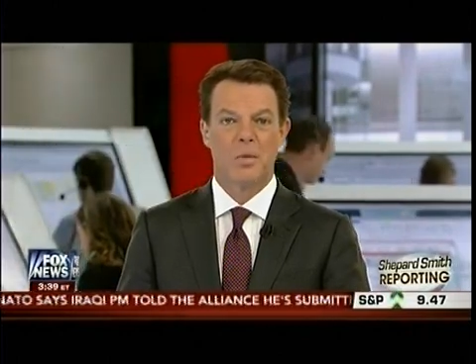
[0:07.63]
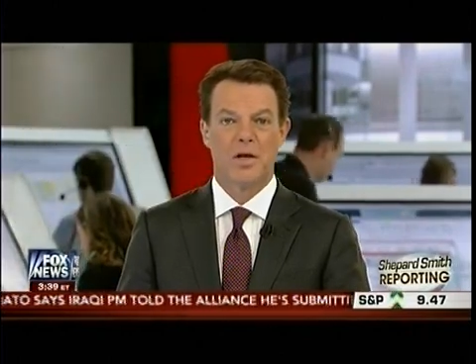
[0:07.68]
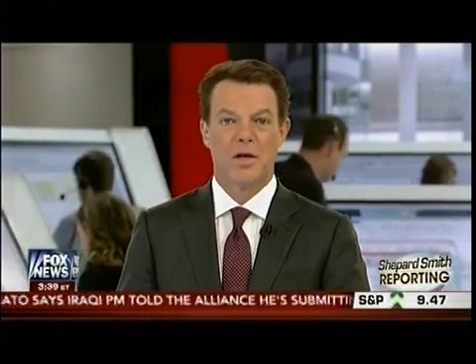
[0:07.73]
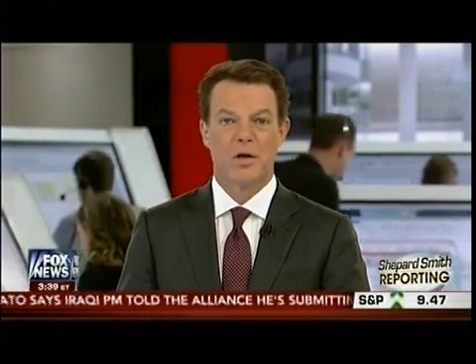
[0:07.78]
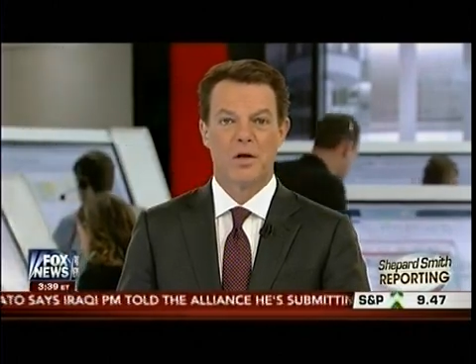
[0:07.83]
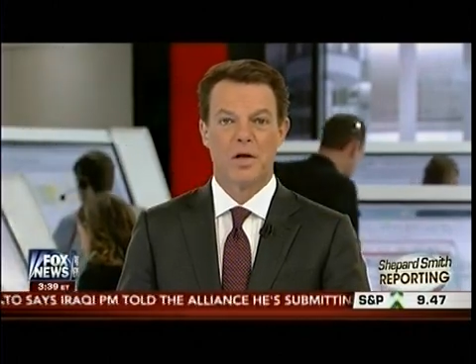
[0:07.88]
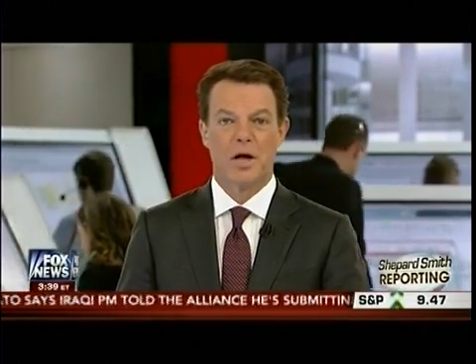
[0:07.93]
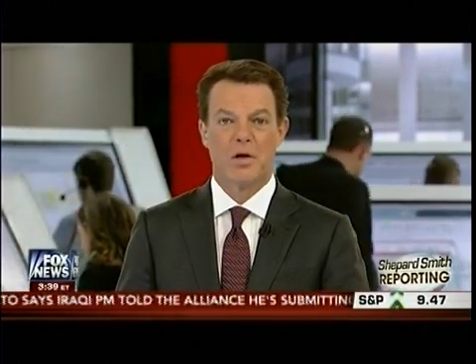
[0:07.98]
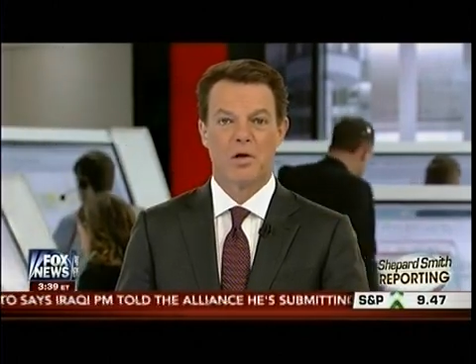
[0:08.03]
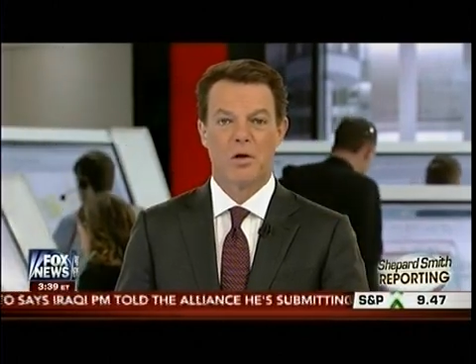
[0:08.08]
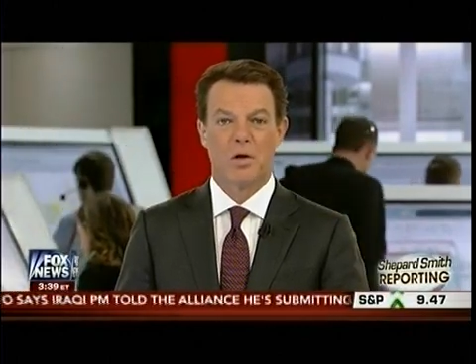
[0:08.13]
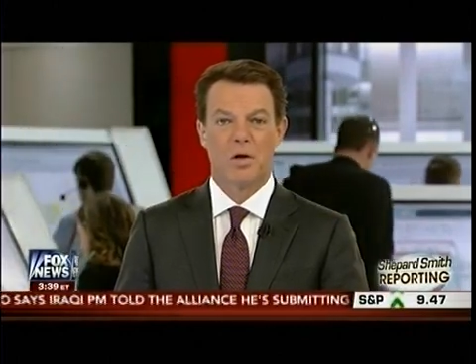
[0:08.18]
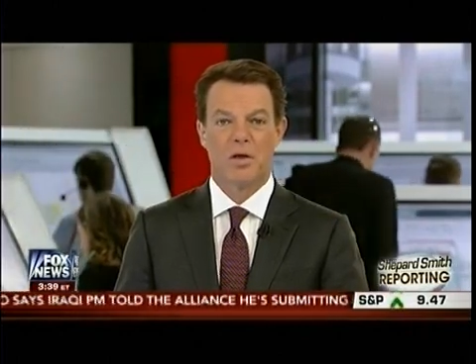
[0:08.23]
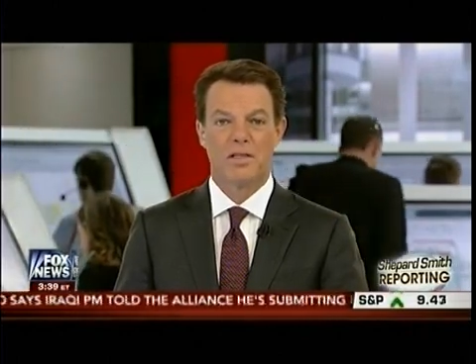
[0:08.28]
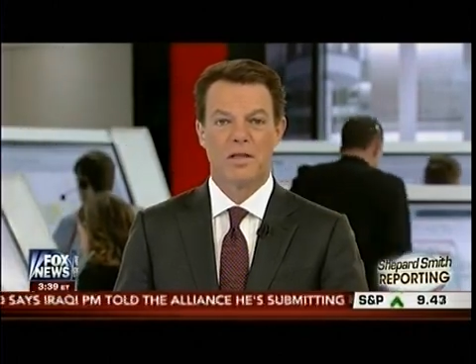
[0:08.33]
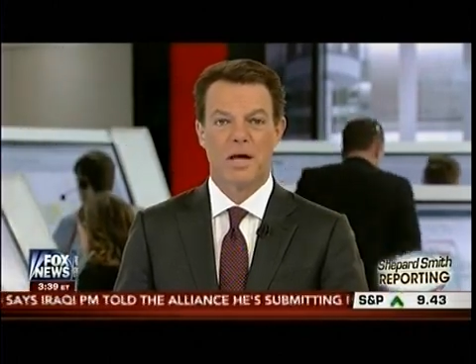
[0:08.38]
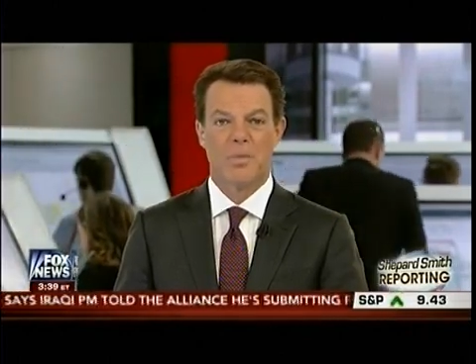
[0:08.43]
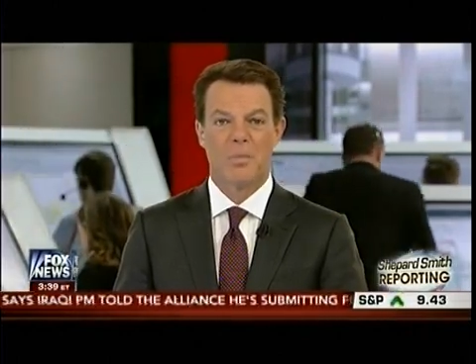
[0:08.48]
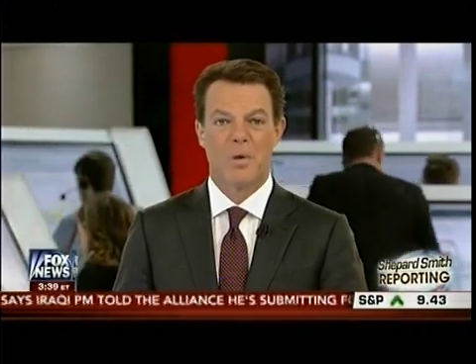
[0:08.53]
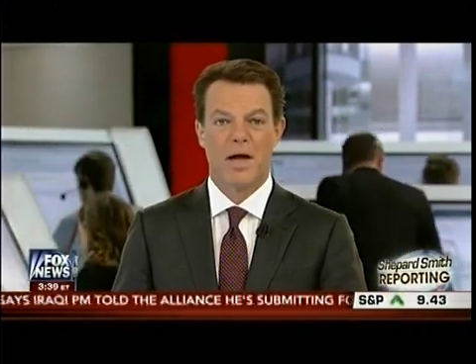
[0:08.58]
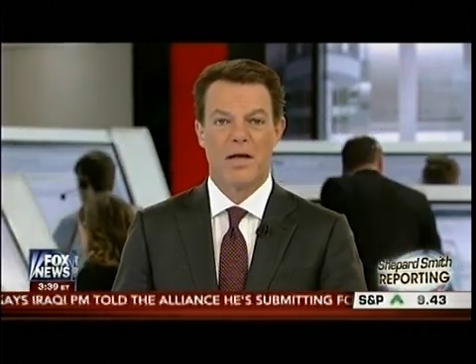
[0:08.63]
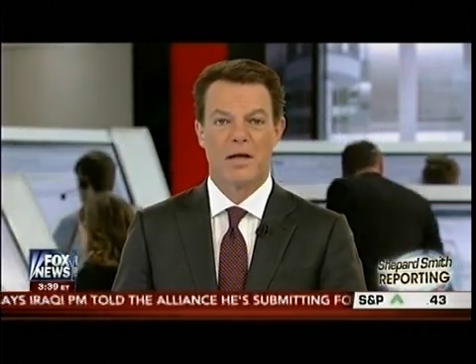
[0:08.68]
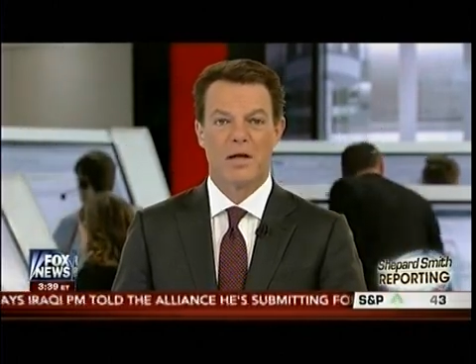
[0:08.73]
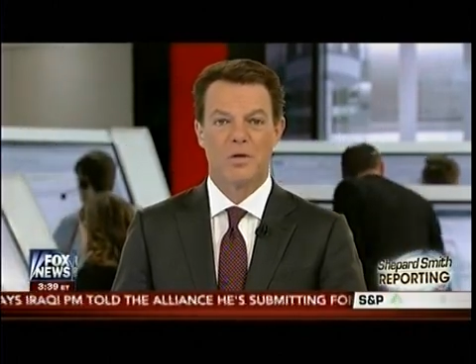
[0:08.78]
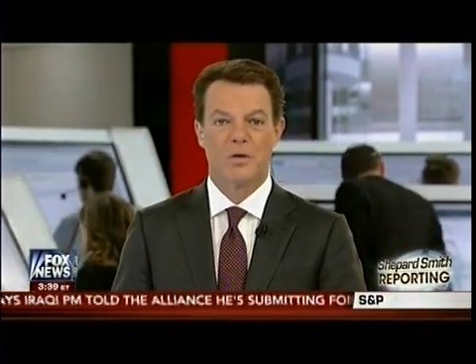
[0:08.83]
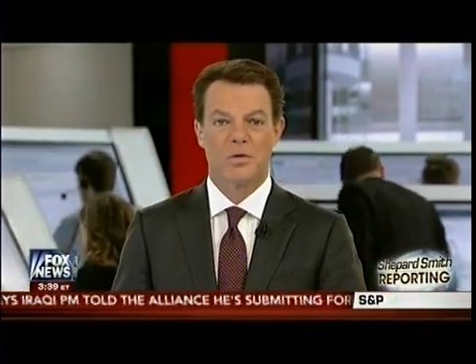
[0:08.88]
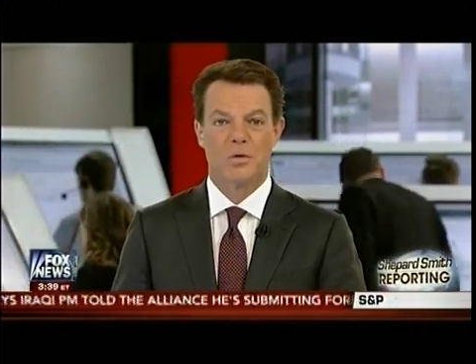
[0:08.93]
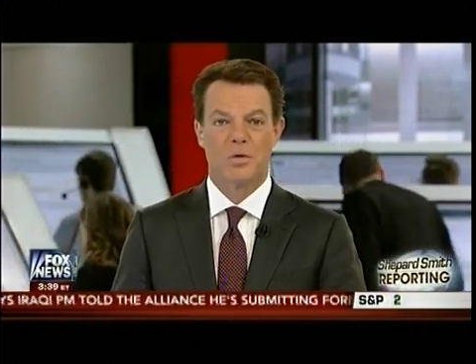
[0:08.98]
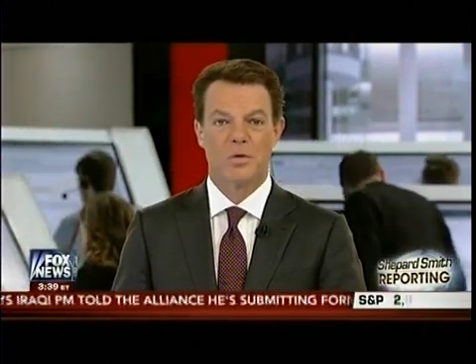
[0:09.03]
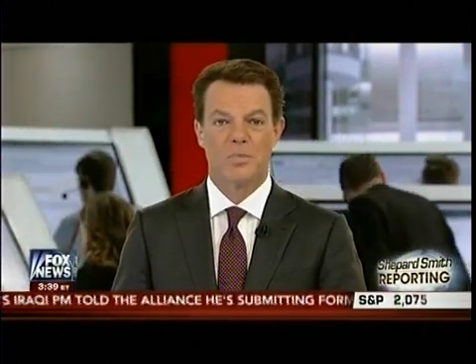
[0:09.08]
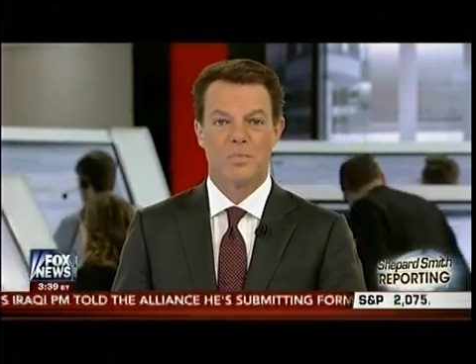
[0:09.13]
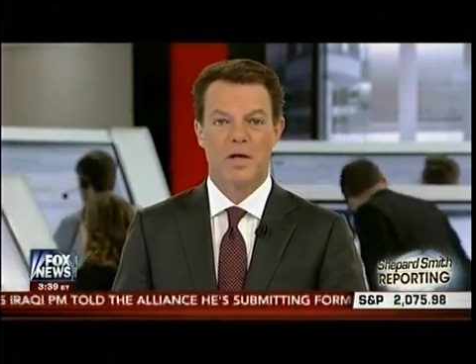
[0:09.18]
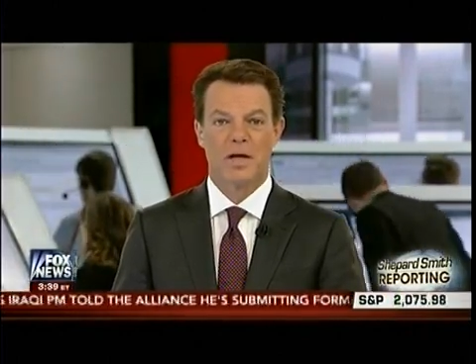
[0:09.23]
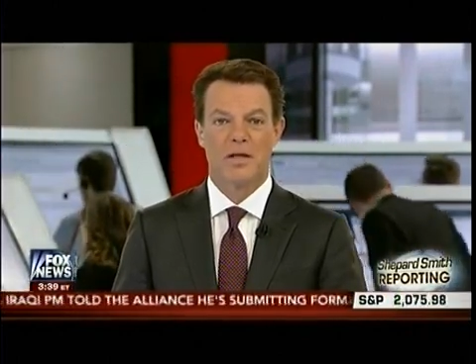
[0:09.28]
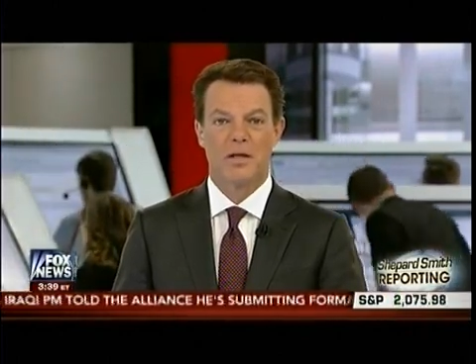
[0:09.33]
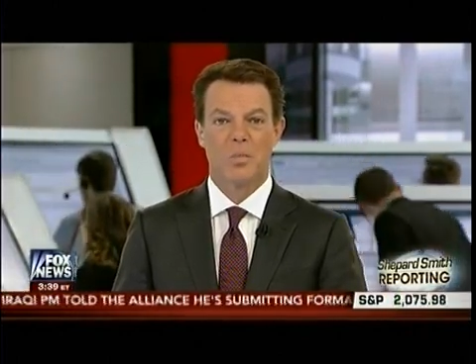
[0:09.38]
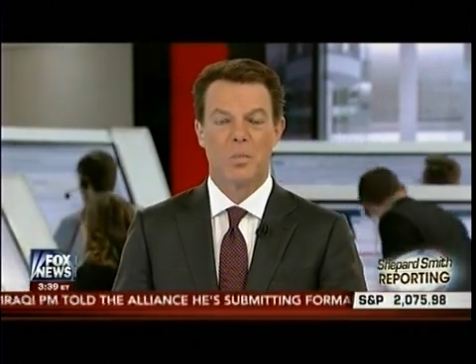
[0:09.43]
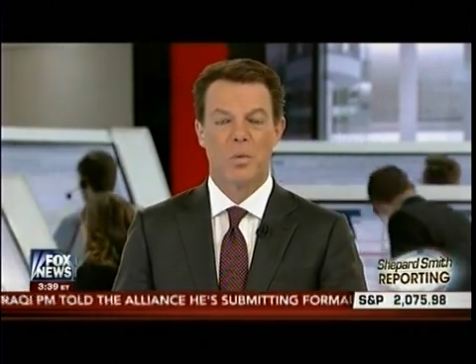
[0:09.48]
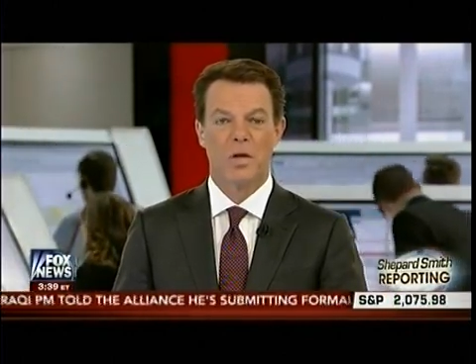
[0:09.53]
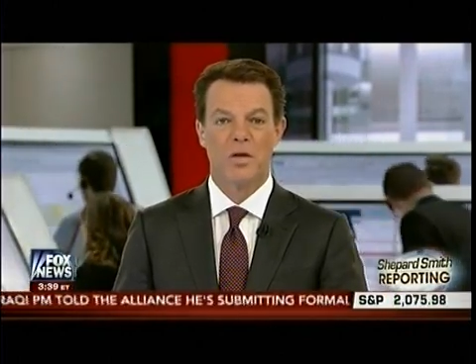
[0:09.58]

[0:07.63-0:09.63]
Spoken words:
we heard our longtime White House correspondent